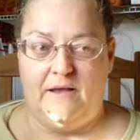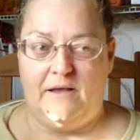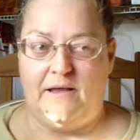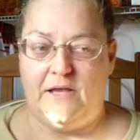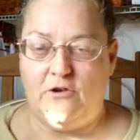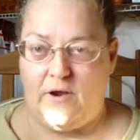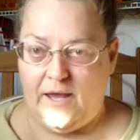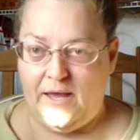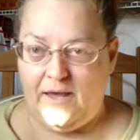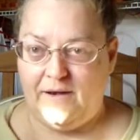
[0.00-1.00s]
in your
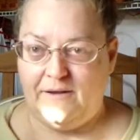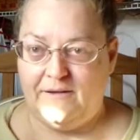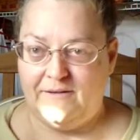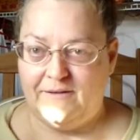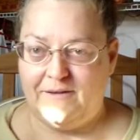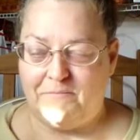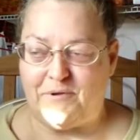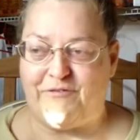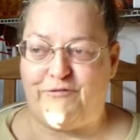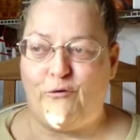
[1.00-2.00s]
head
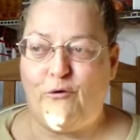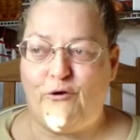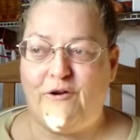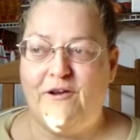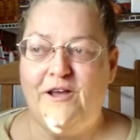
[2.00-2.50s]
before